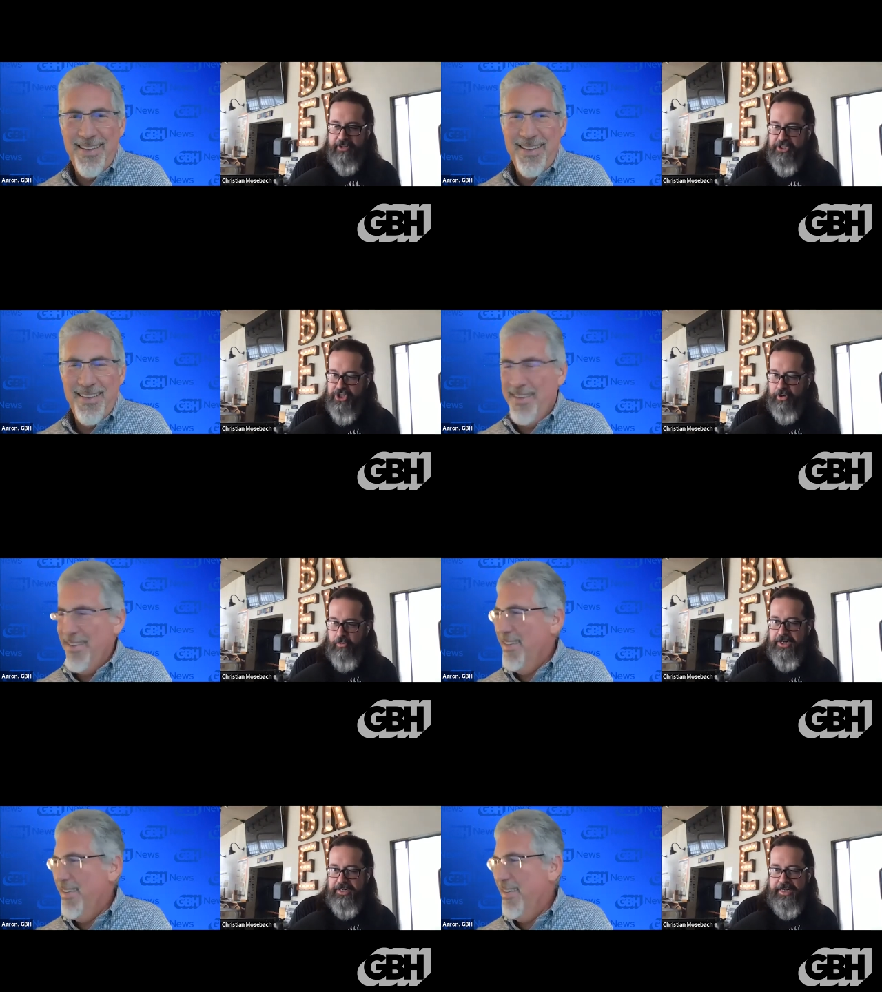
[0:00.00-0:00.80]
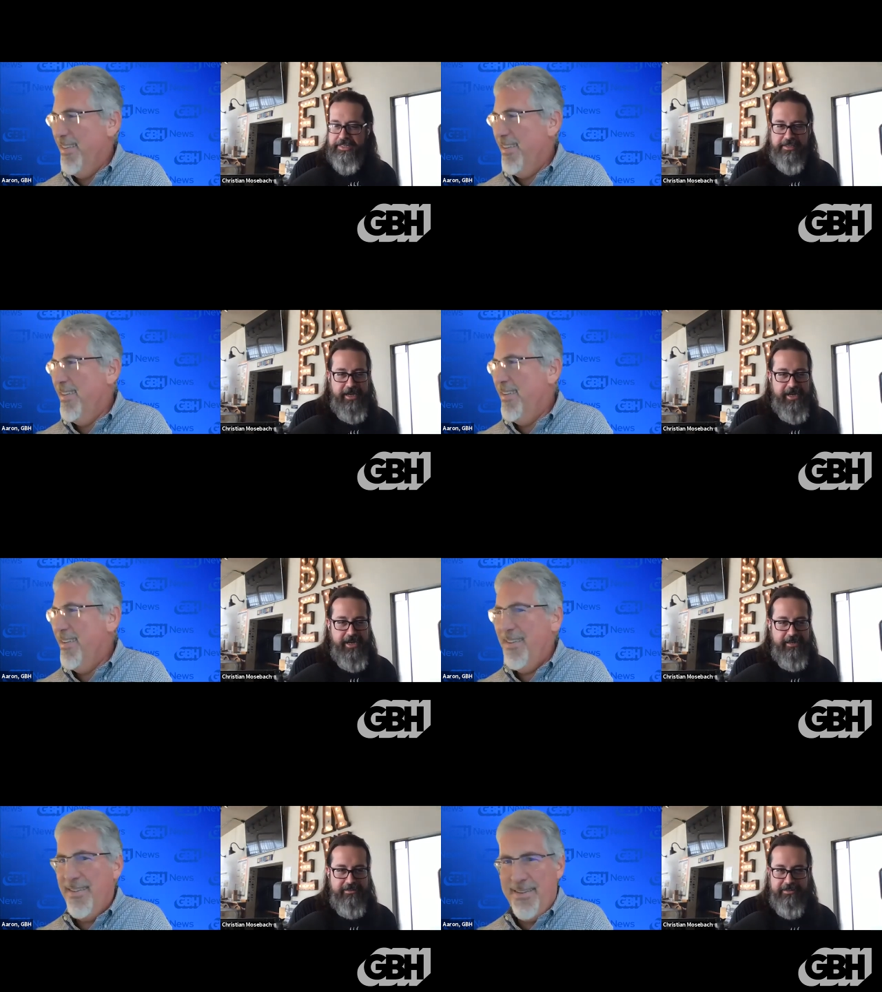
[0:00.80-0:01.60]
Speaker 1: yeah. I'm not really sure what it
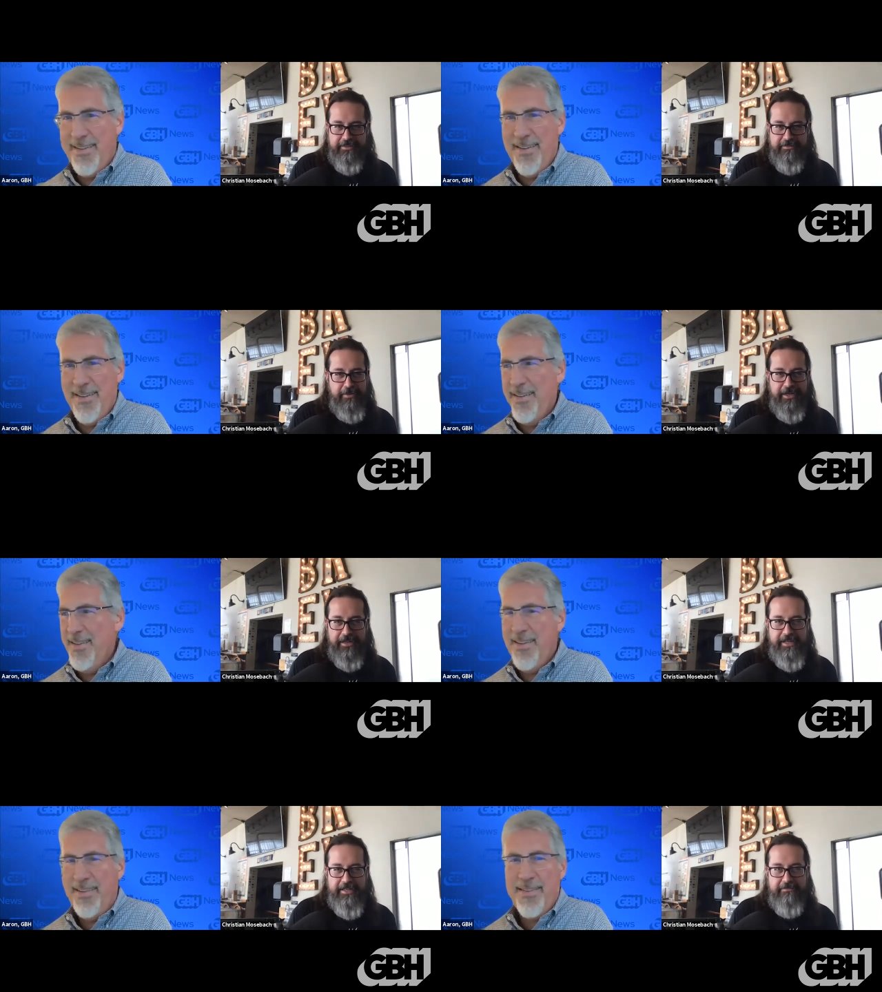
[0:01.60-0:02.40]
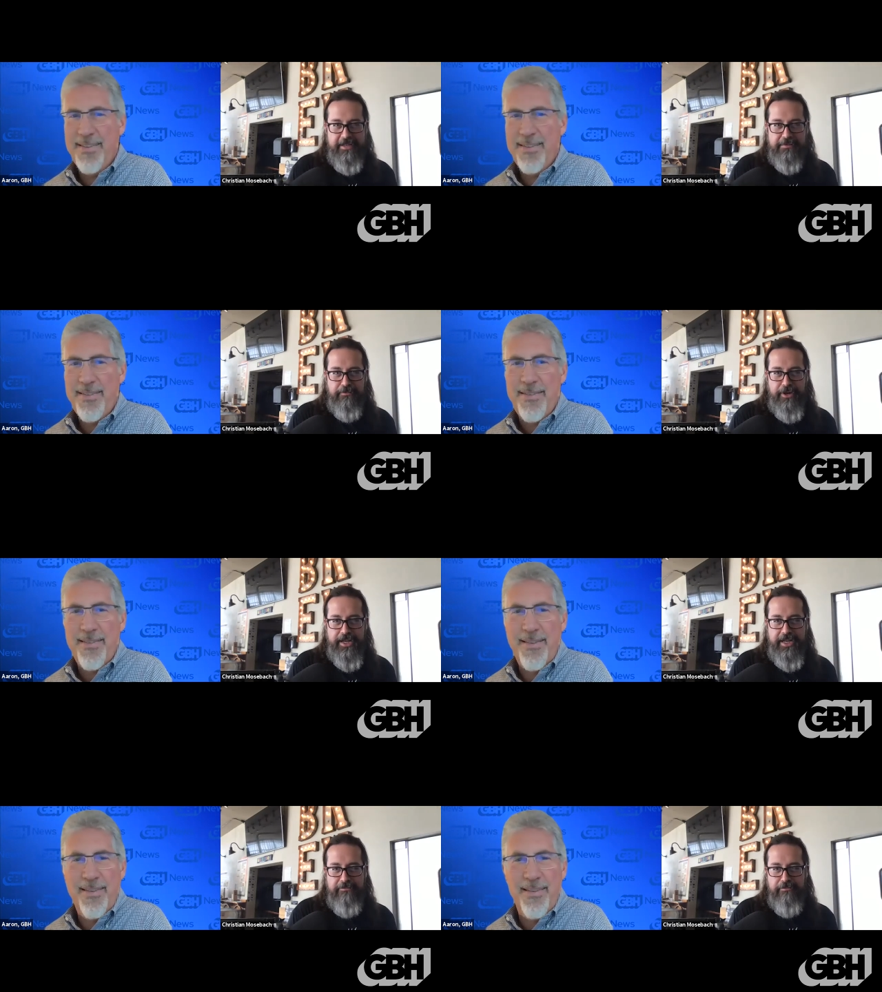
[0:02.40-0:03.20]
is, uh, but it,
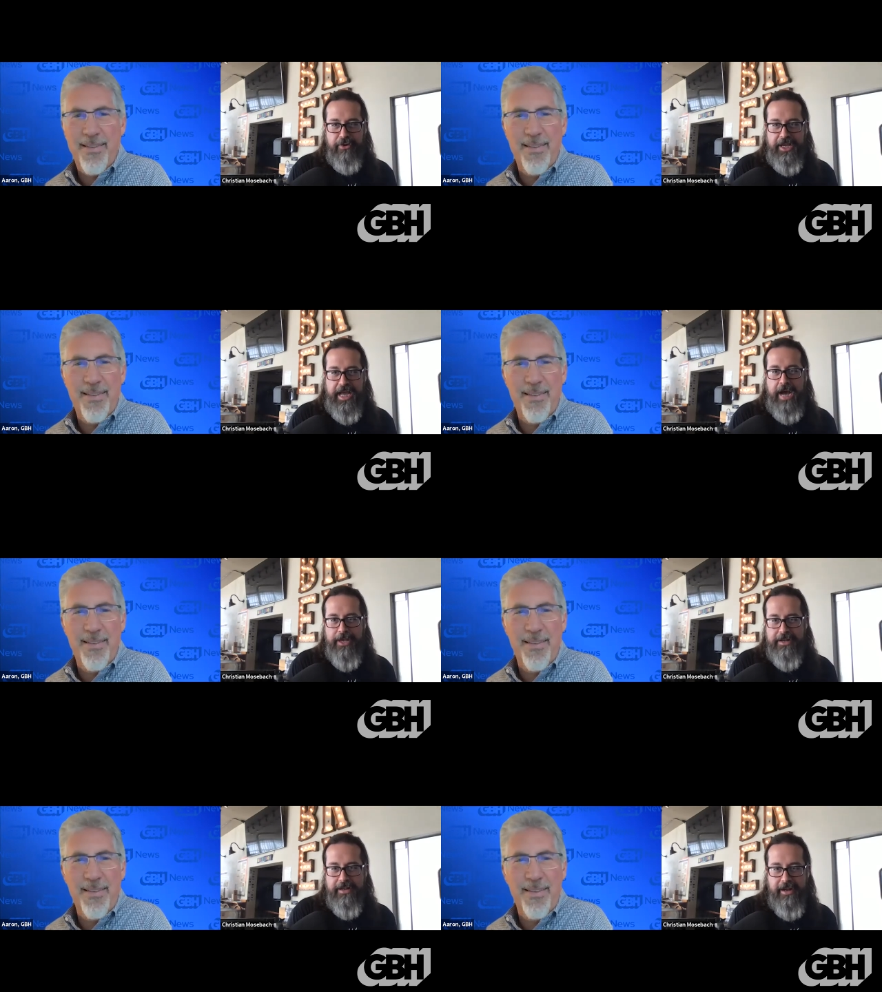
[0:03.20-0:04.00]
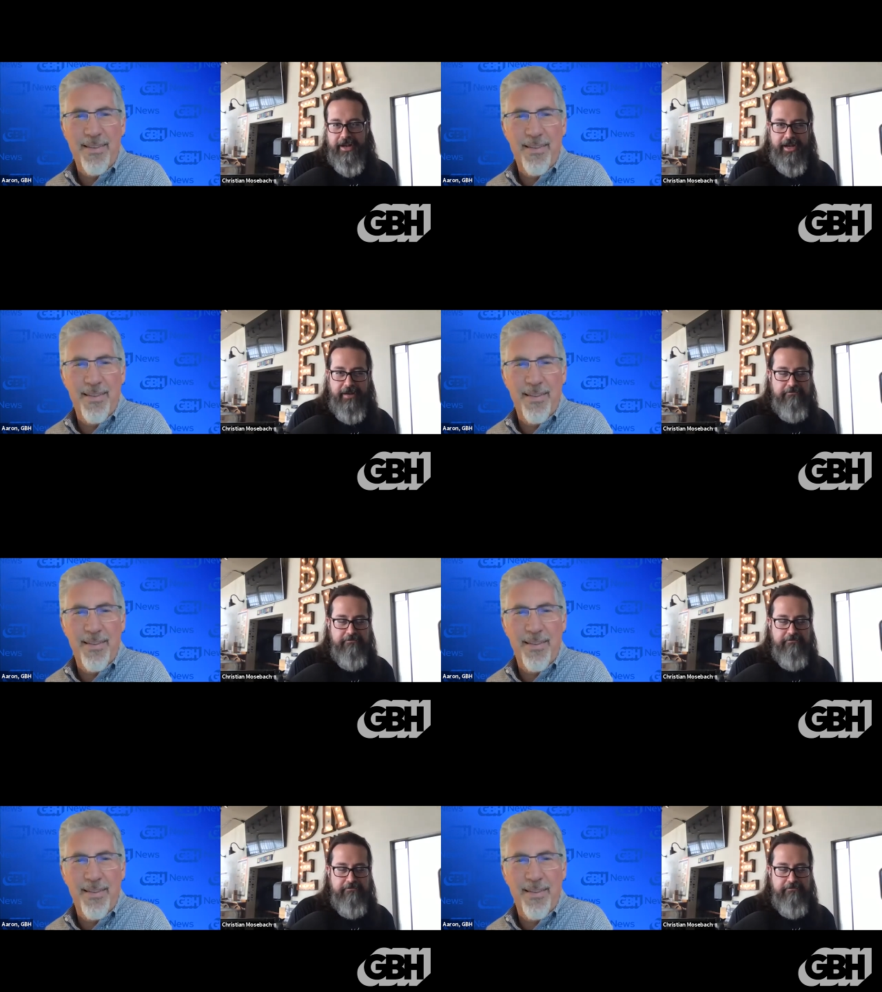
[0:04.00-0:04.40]
it's pretty, pretty common.